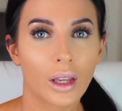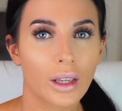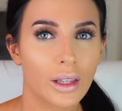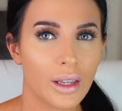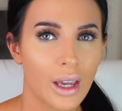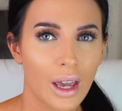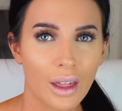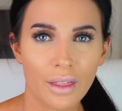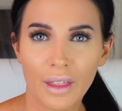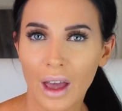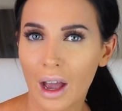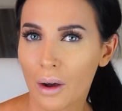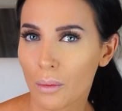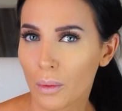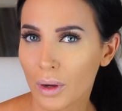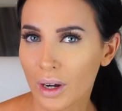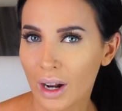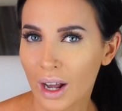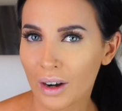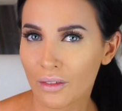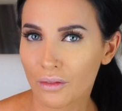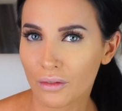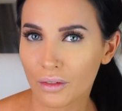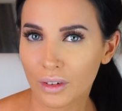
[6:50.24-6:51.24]
Yeah, that went
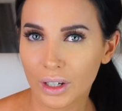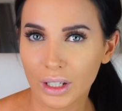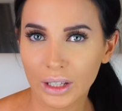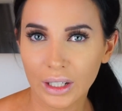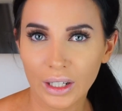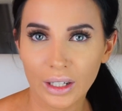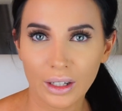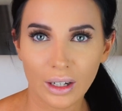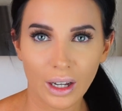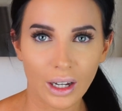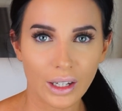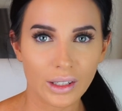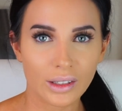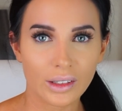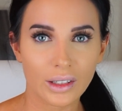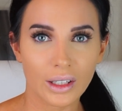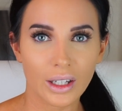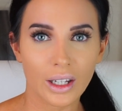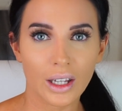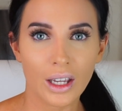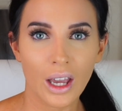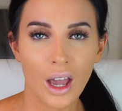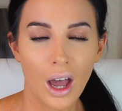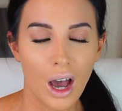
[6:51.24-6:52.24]
on really
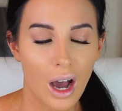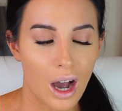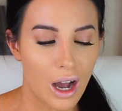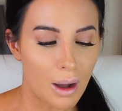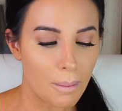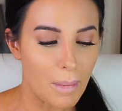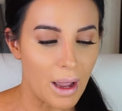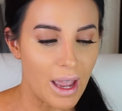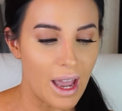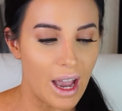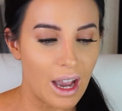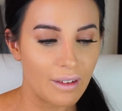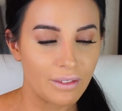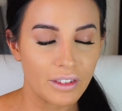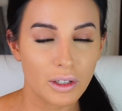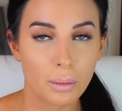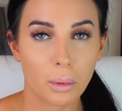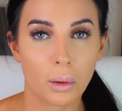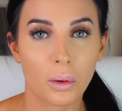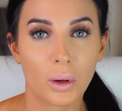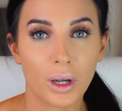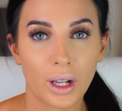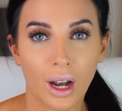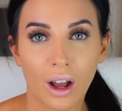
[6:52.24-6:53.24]
nicely. I have
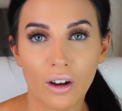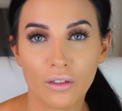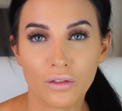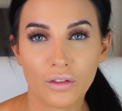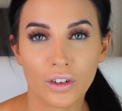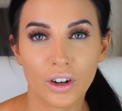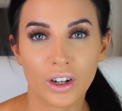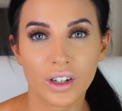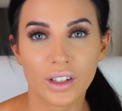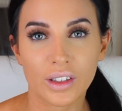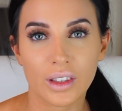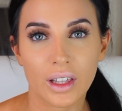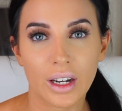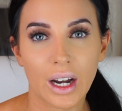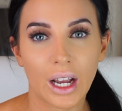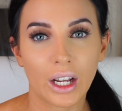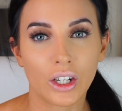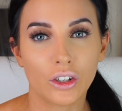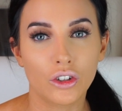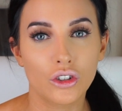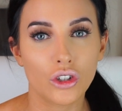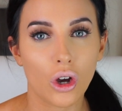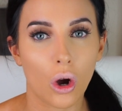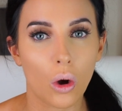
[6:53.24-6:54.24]
to point out first that
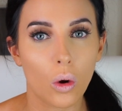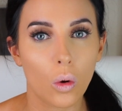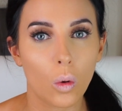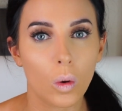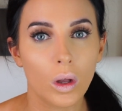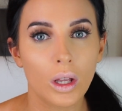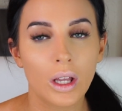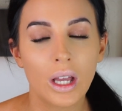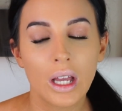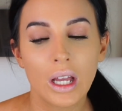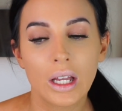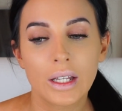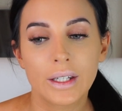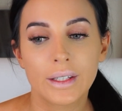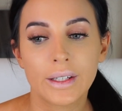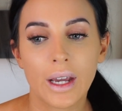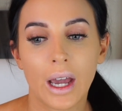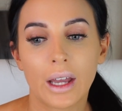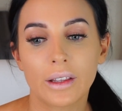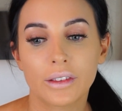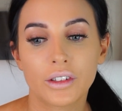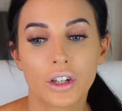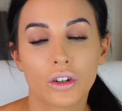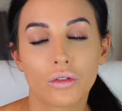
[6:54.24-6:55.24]
I don't
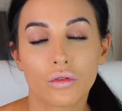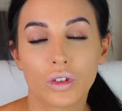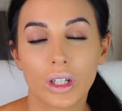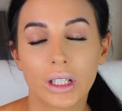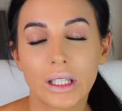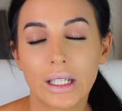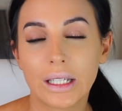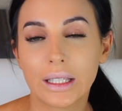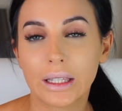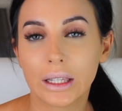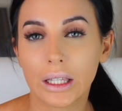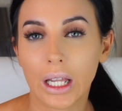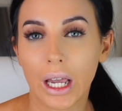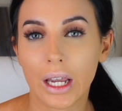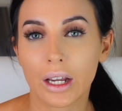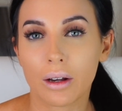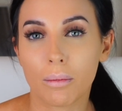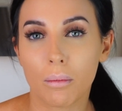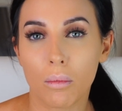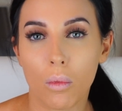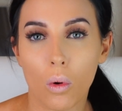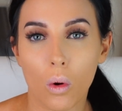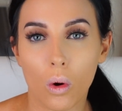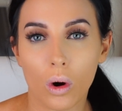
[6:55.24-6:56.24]
tend to really
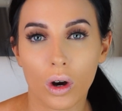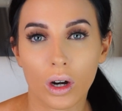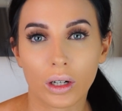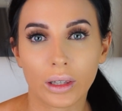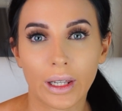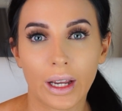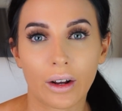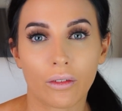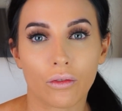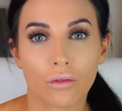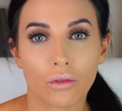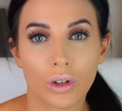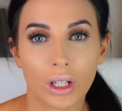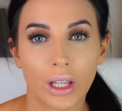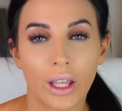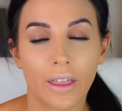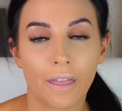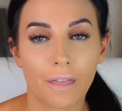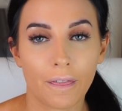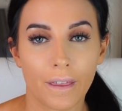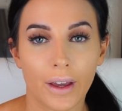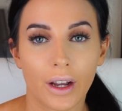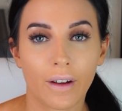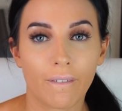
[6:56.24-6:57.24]
like more like really
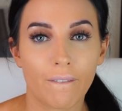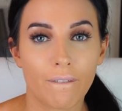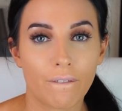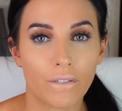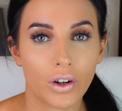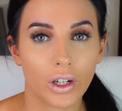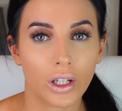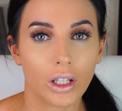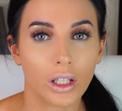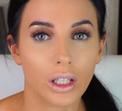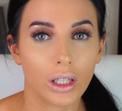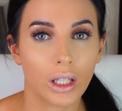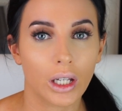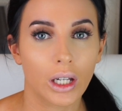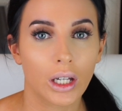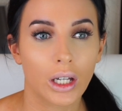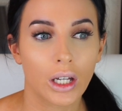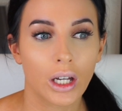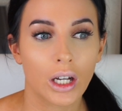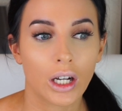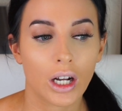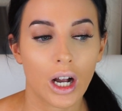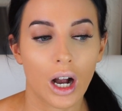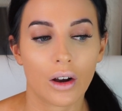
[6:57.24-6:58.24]
thick full
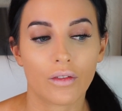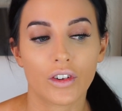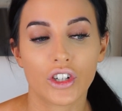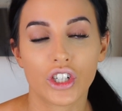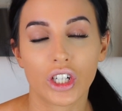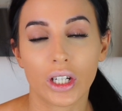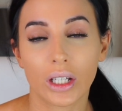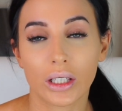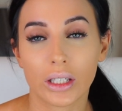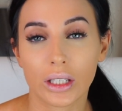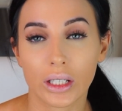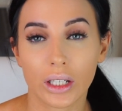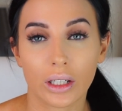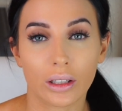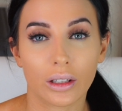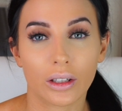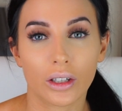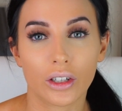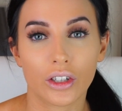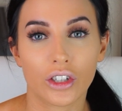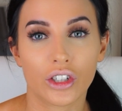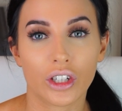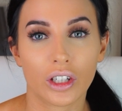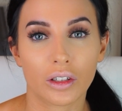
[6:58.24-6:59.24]
coverage
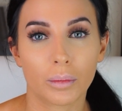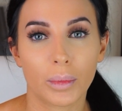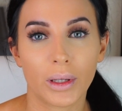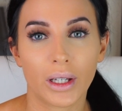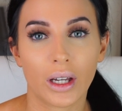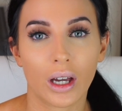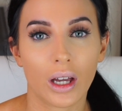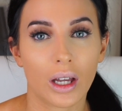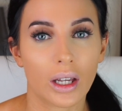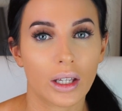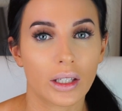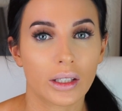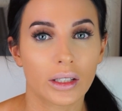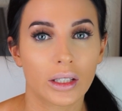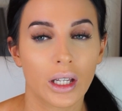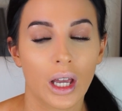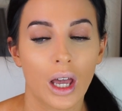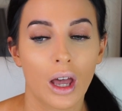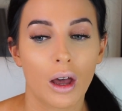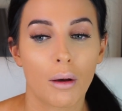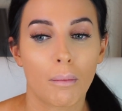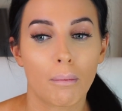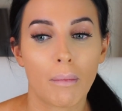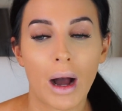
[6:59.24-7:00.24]
concealers just because
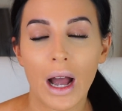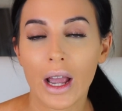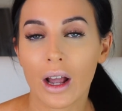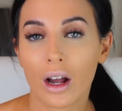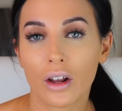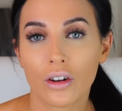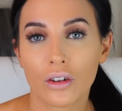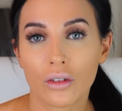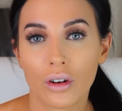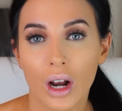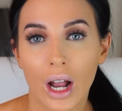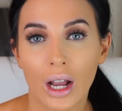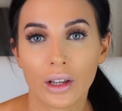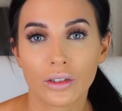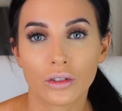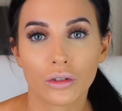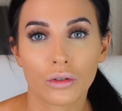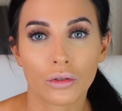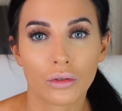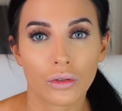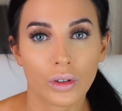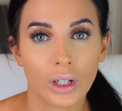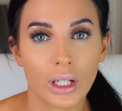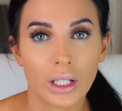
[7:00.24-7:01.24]
my under eyes
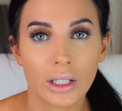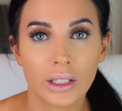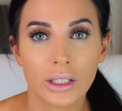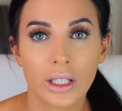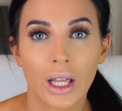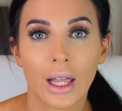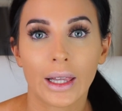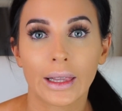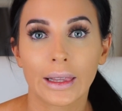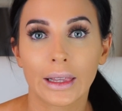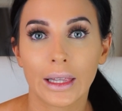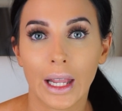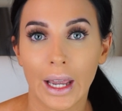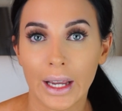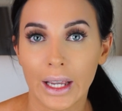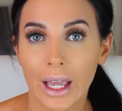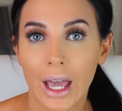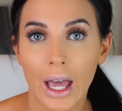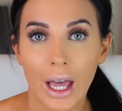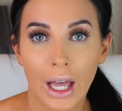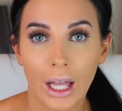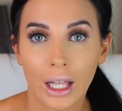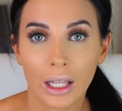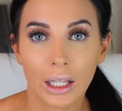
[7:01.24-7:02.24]
crease like
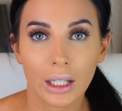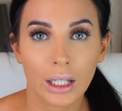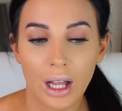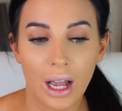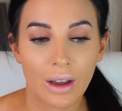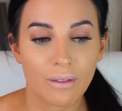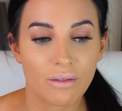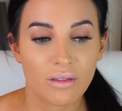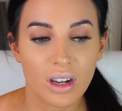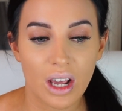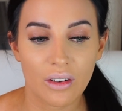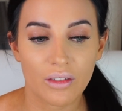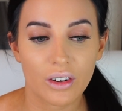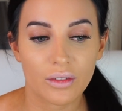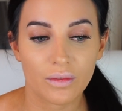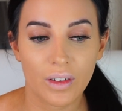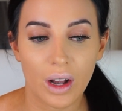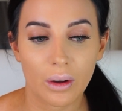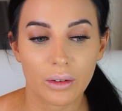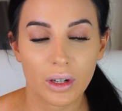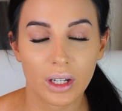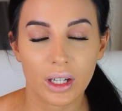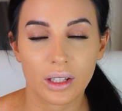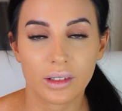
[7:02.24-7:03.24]
hell. I've never
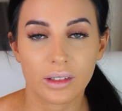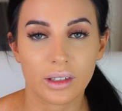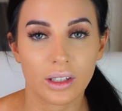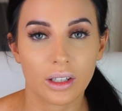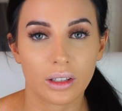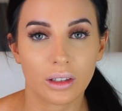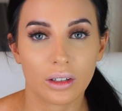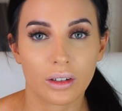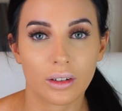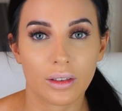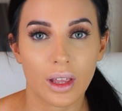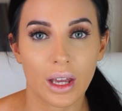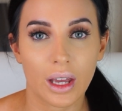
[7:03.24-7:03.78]
found a concealer